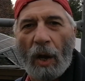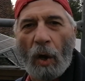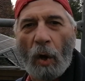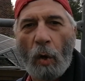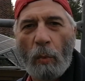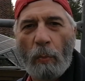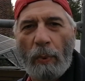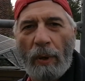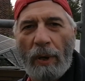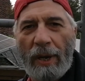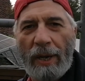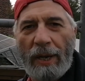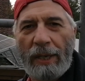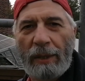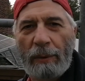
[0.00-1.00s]
Hope
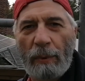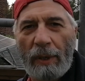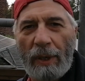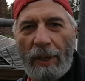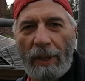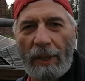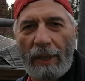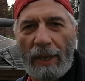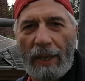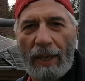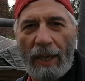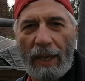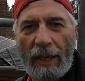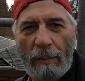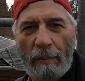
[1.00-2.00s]
it will
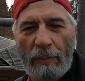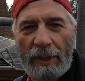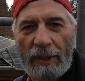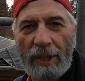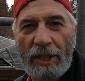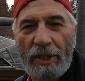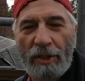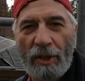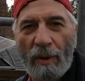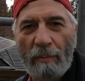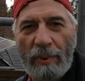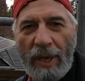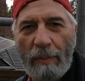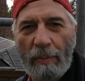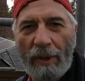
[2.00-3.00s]
help at least some
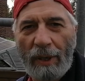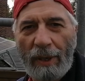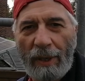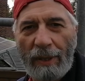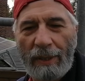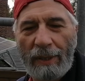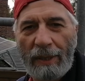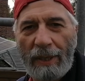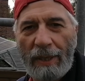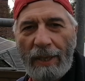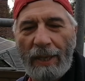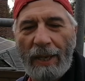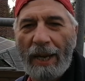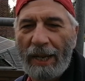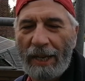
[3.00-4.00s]
people,
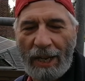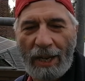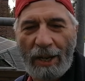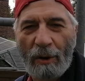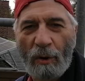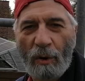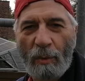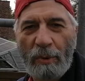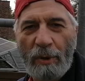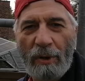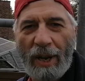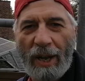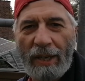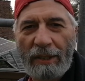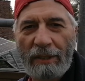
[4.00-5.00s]
and I hope you
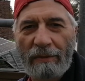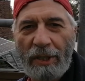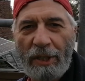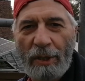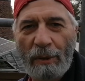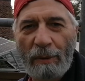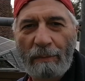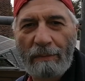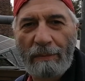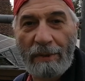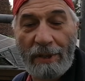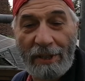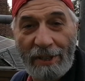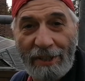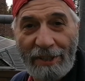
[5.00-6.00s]
like the video.
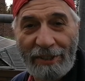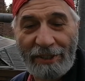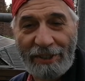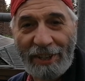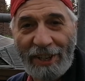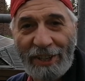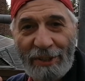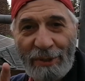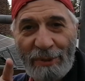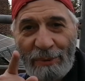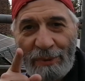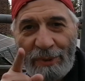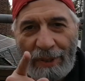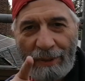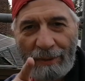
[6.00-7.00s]
Stay
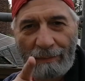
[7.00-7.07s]
tuned.